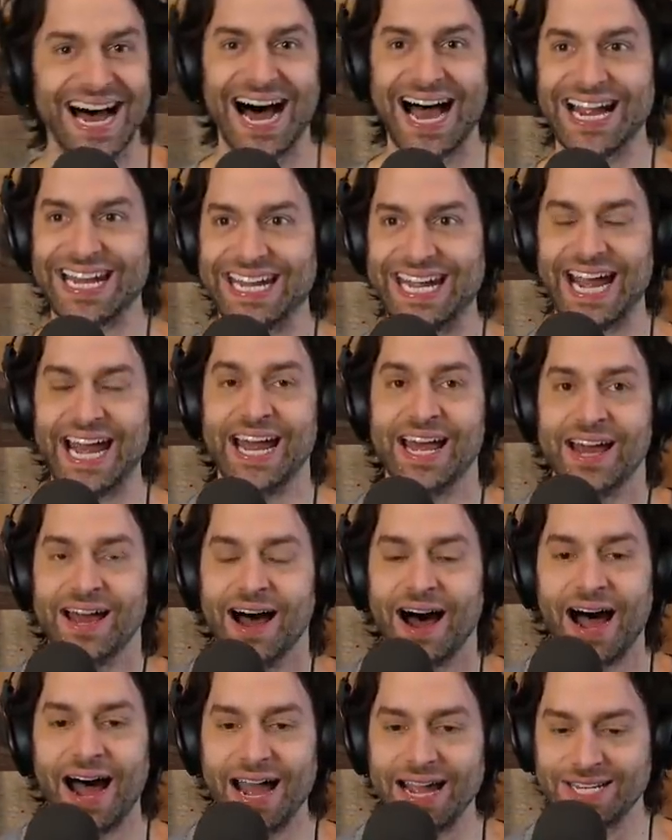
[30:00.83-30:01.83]
I can't.
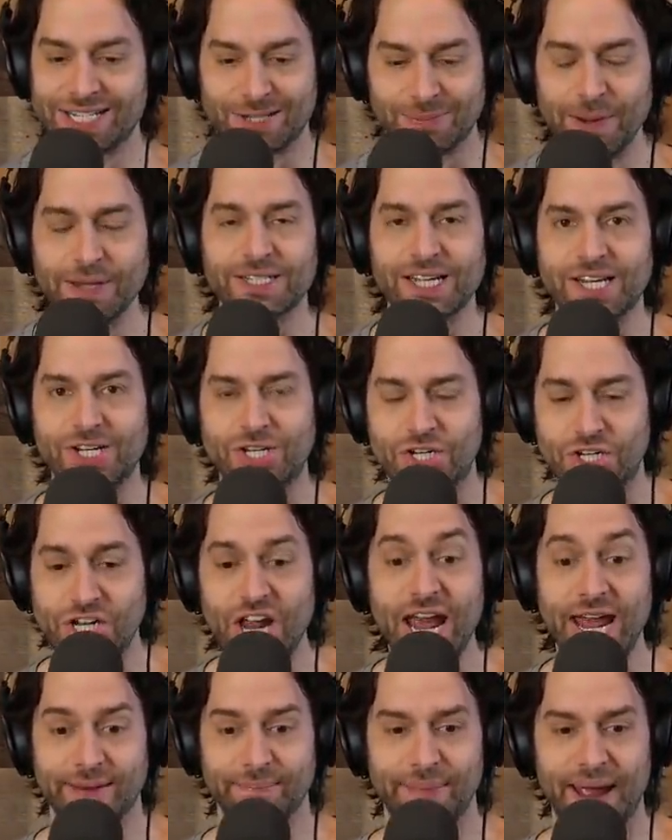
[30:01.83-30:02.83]
It smells like
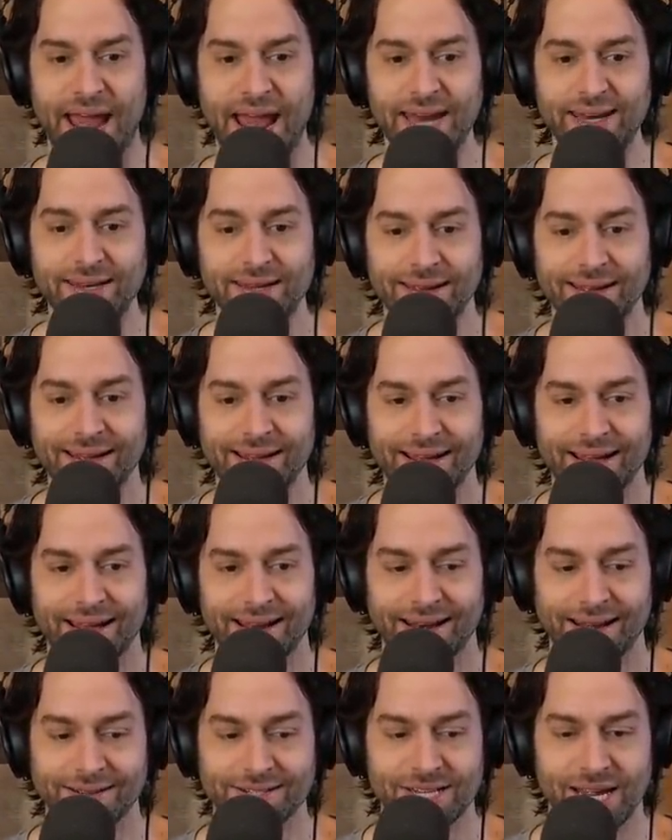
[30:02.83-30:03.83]
shit, man.
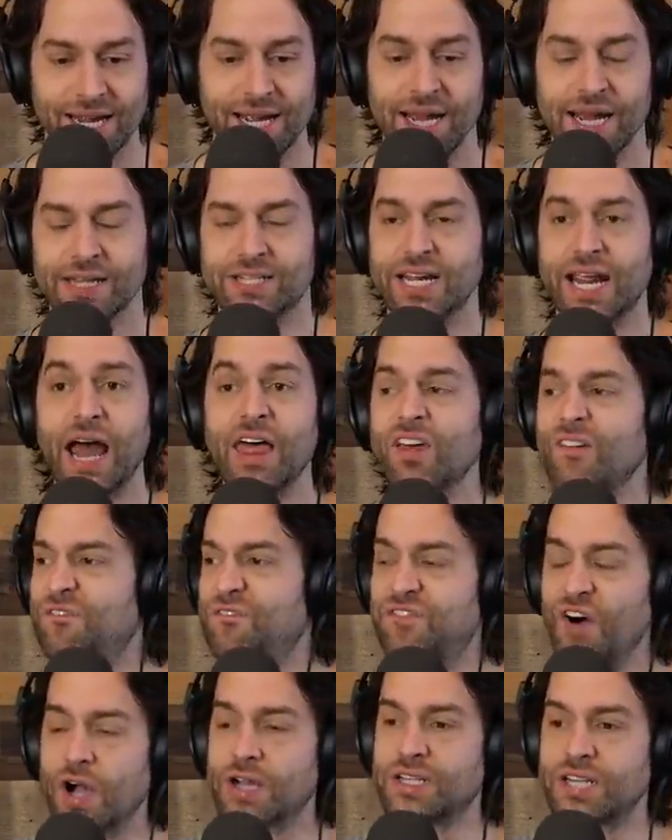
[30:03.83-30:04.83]
And I was like, he's like, how the
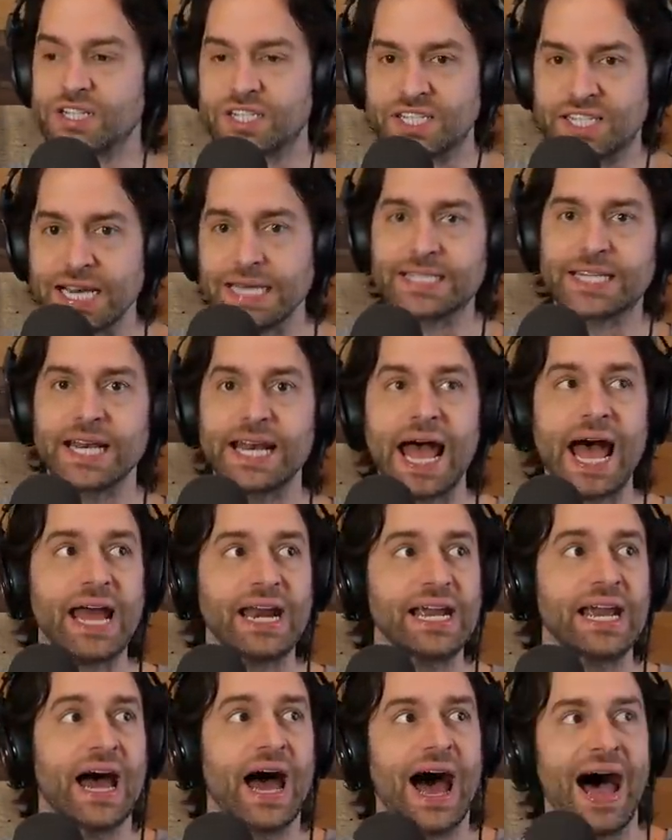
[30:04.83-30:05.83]
fuck does
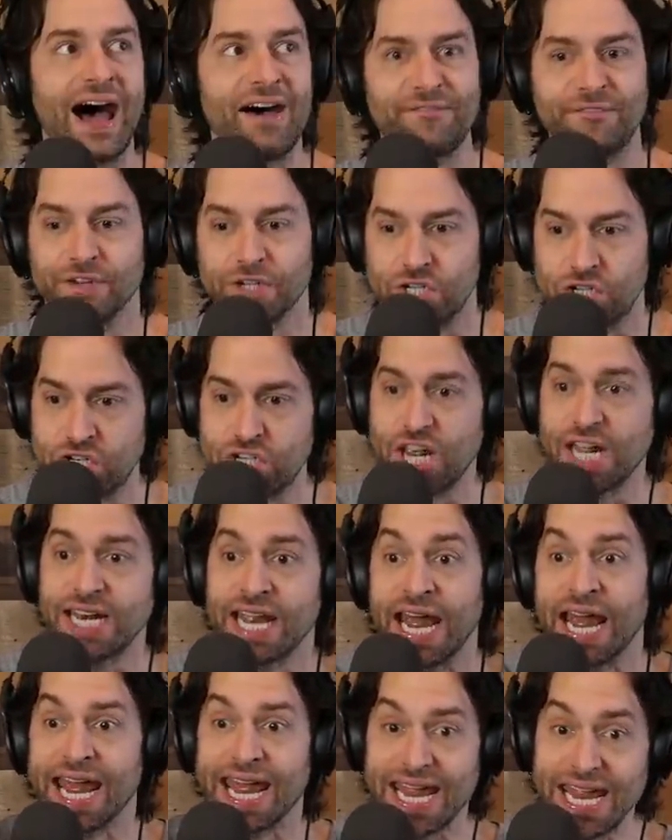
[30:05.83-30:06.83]
Cincinnati have
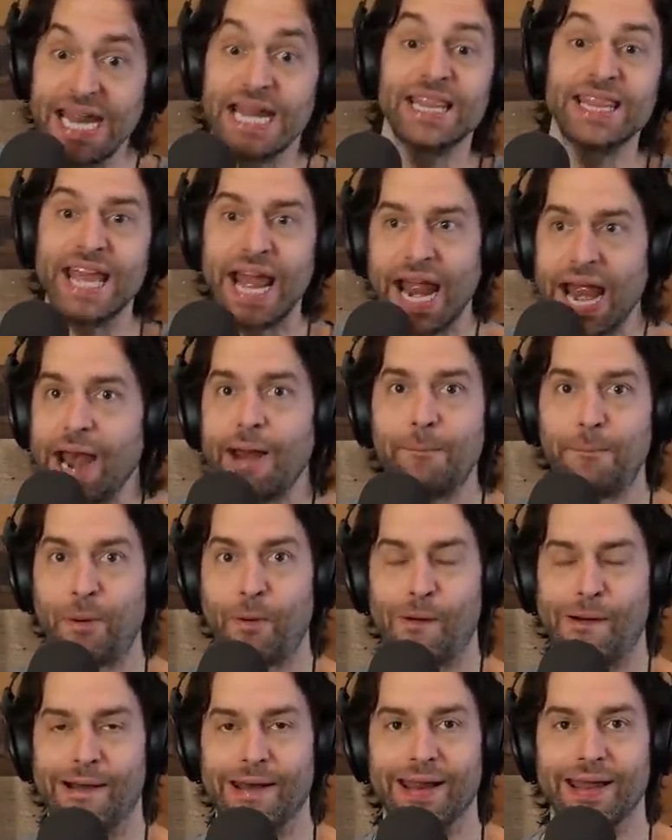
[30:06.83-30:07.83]
shit in the
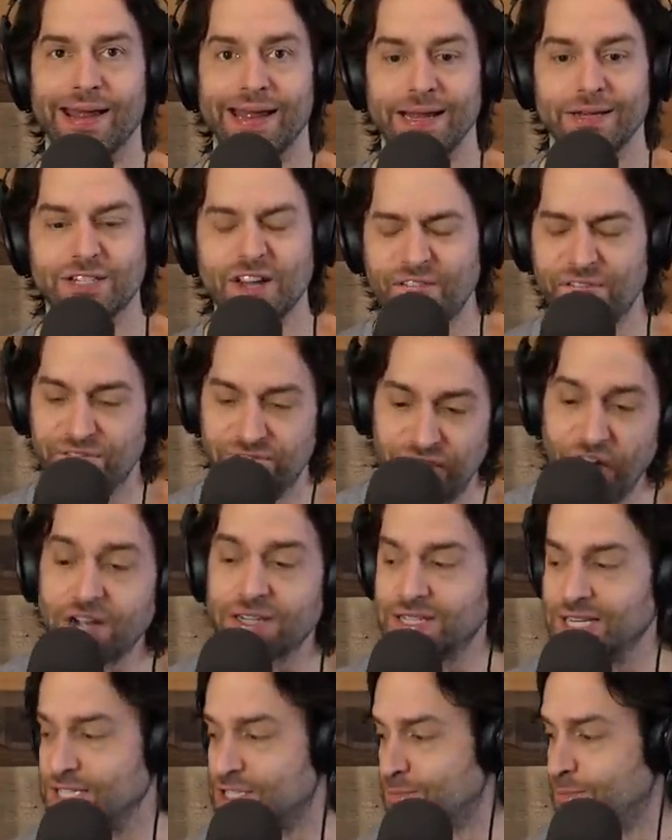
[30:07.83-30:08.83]
airport? He's like,
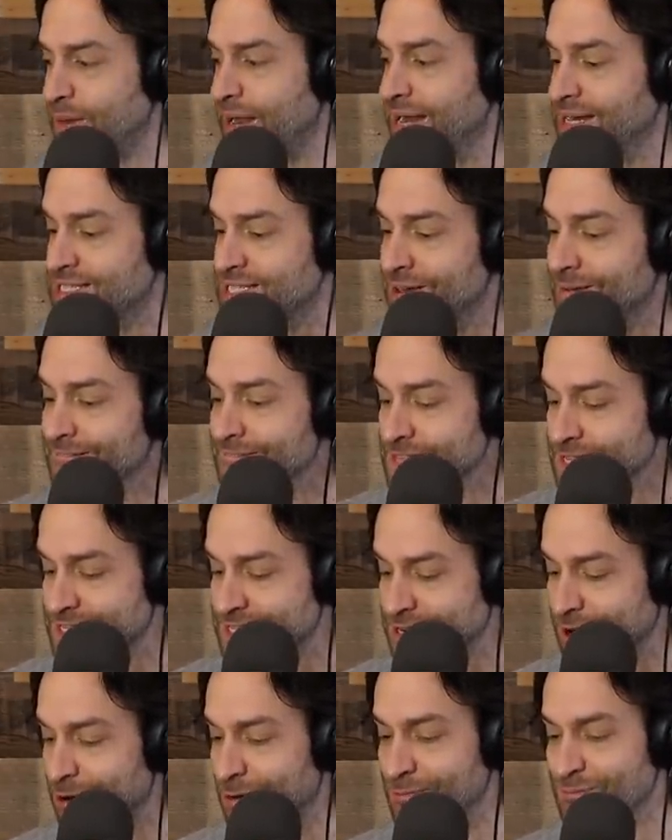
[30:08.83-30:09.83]
fuck this place.
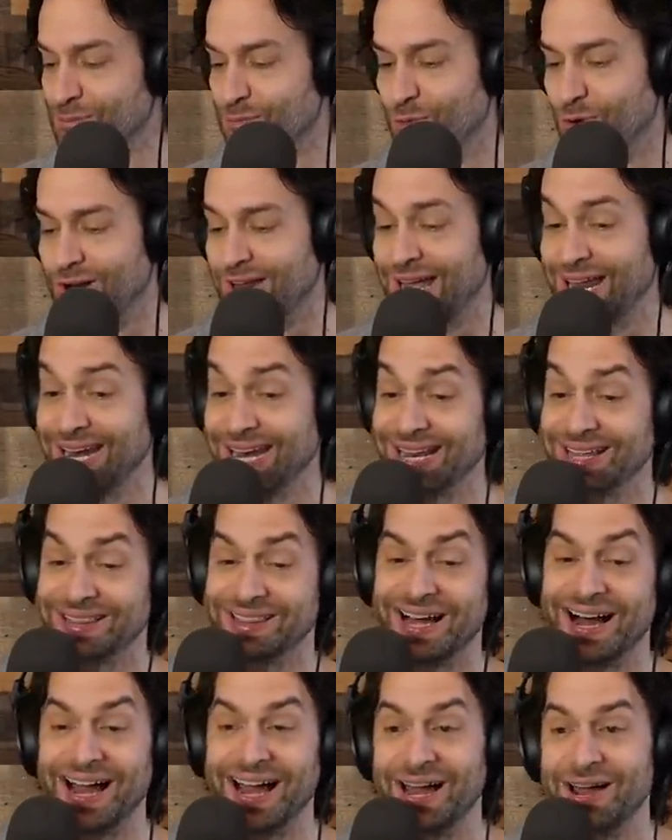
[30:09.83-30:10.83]
So we're getting in
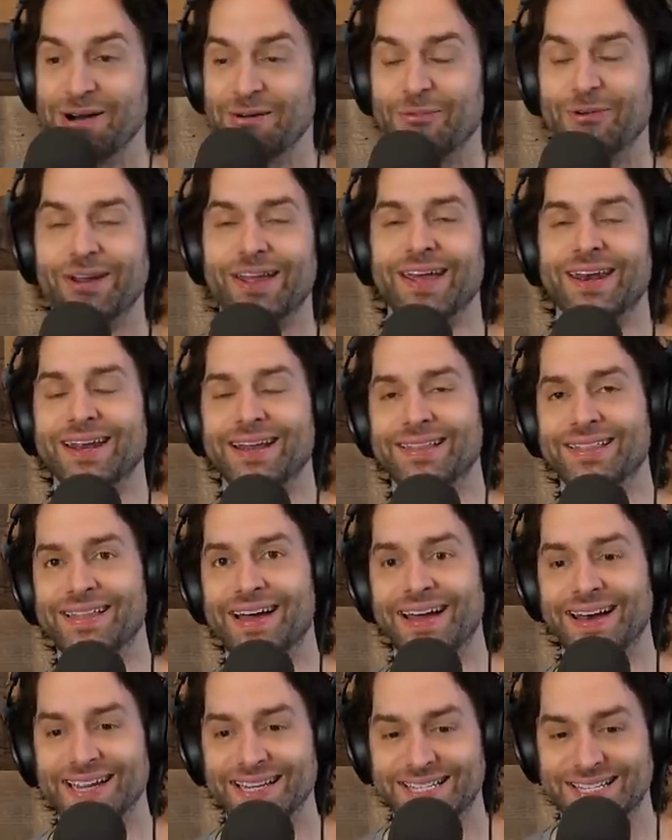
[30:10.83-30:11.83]
line
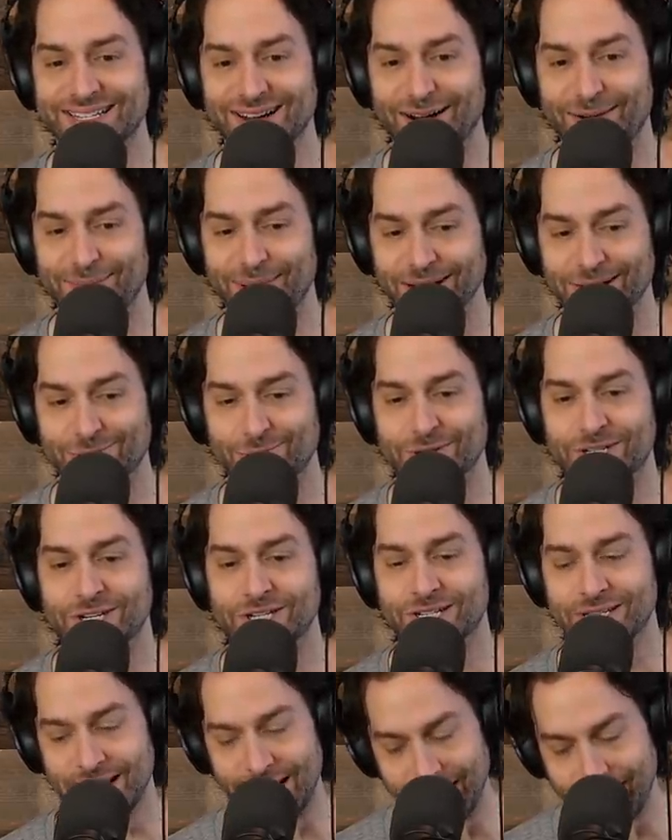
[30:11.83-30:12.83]
at Starbucks, which
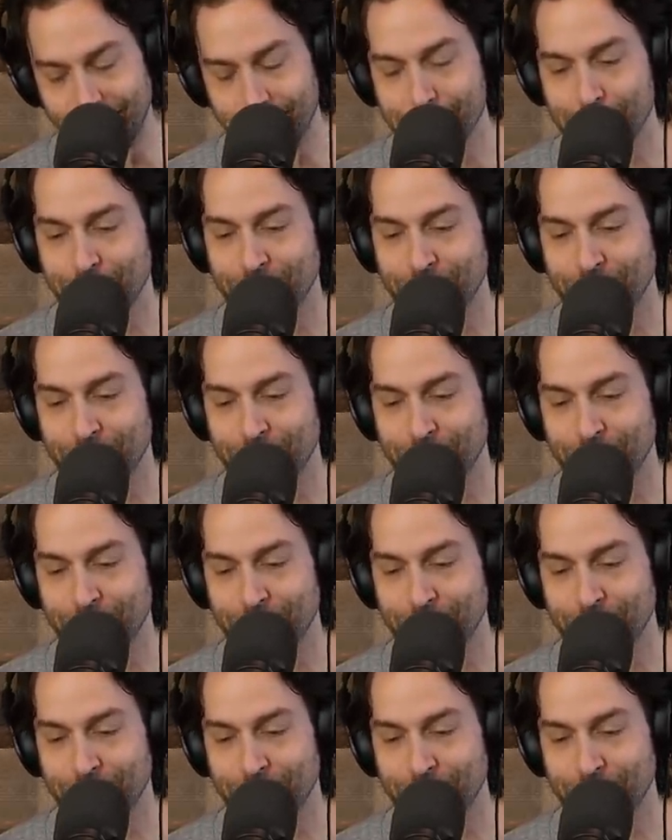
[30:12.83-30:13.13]
is like,